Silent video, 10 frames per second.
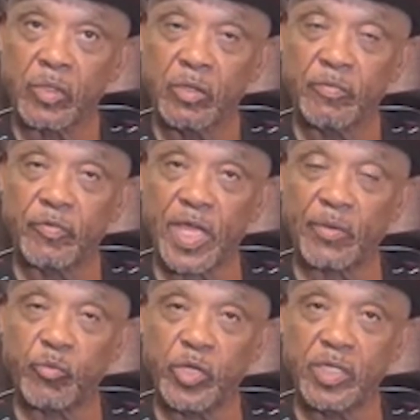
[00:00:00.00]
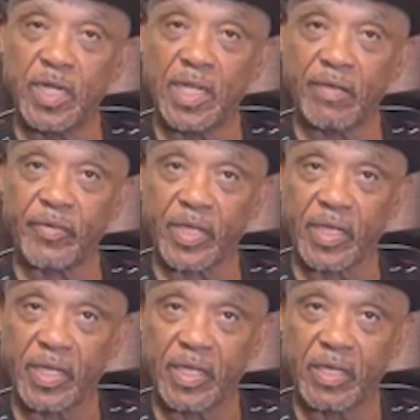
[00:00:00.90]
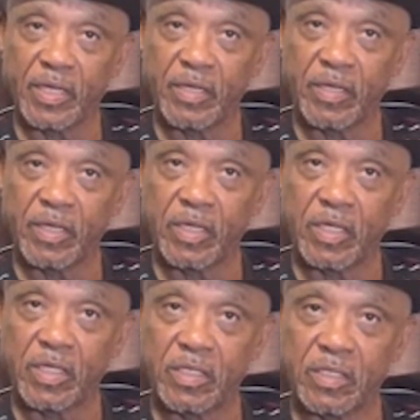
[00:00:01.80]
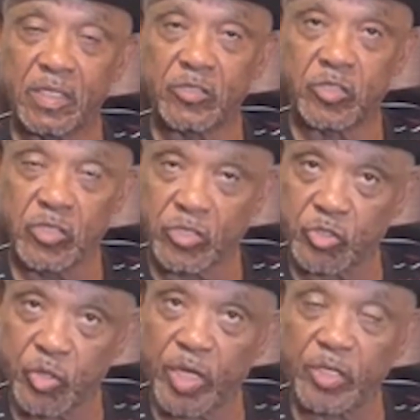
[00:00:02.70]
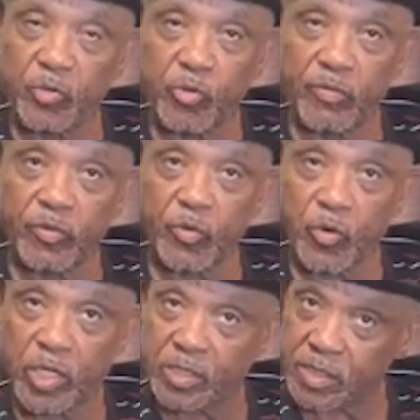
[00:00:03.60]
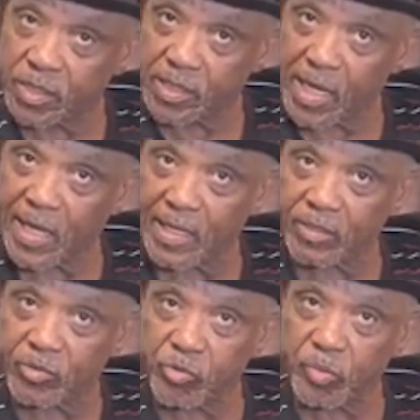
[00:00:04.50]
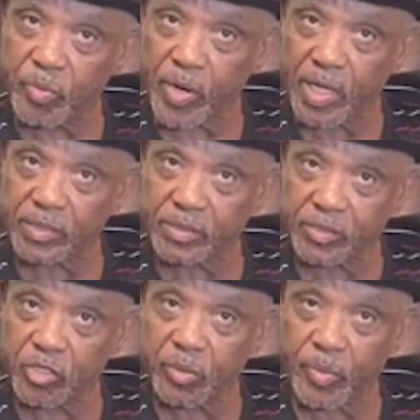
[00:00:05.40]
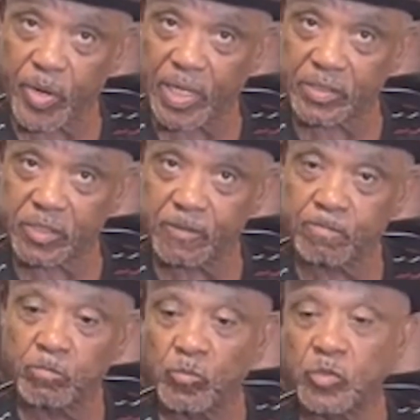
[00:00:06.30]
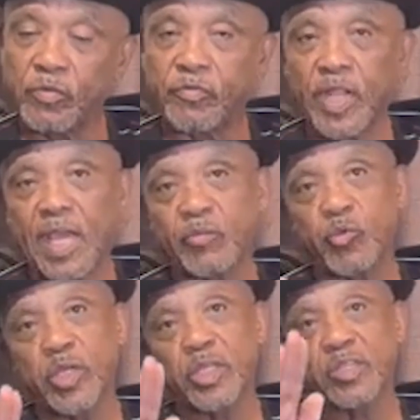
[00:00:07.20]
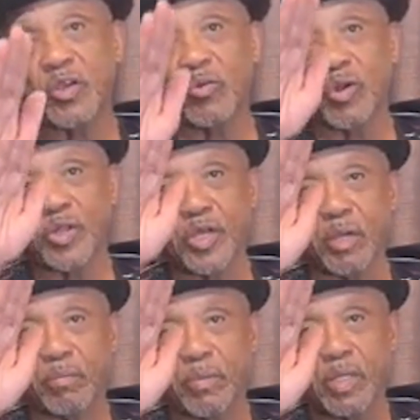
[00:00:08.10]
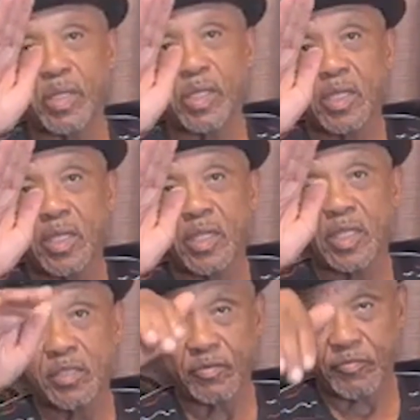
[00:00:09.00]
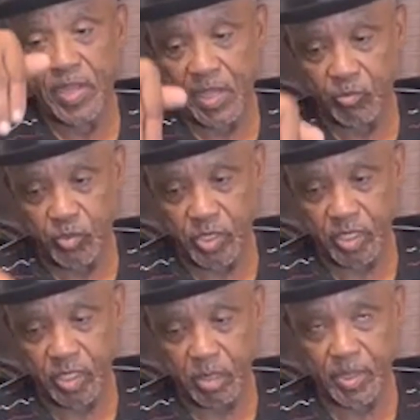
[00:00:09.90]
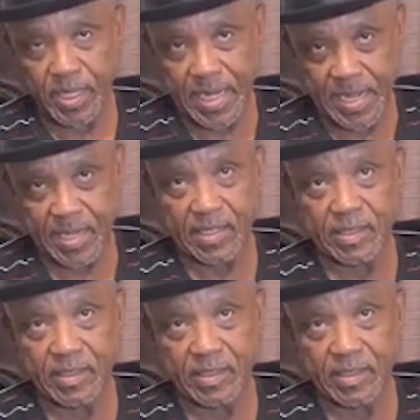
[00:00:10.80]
You flat weed the levee. The Trinity River runs down through the Brazos to the Brazos. You flat weeded going up, and you flat weeded coming down.